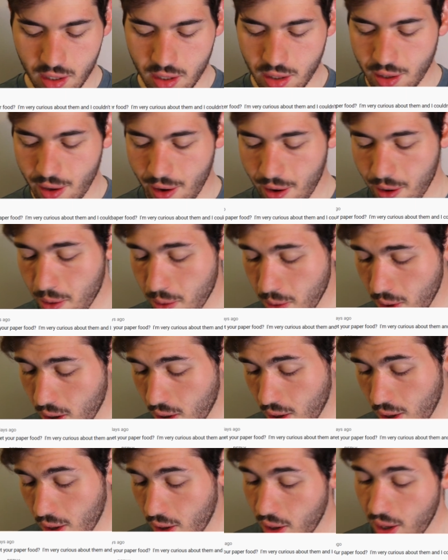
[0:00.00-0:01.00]
So
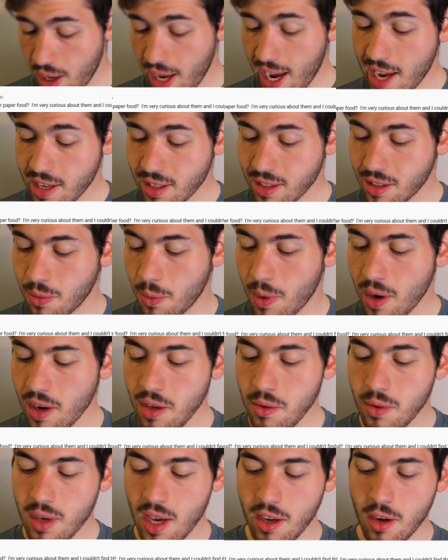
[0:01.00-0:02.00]
asks, where do
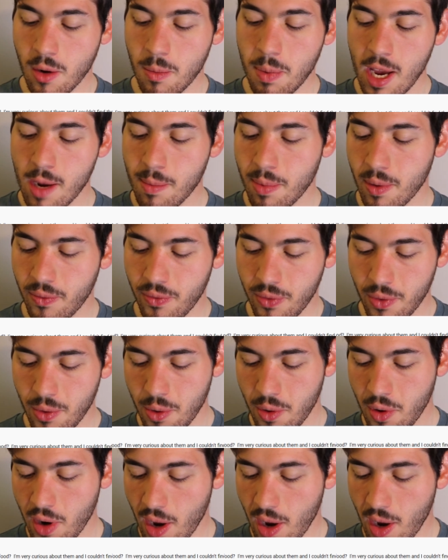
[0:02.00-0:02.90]
you get your paper food?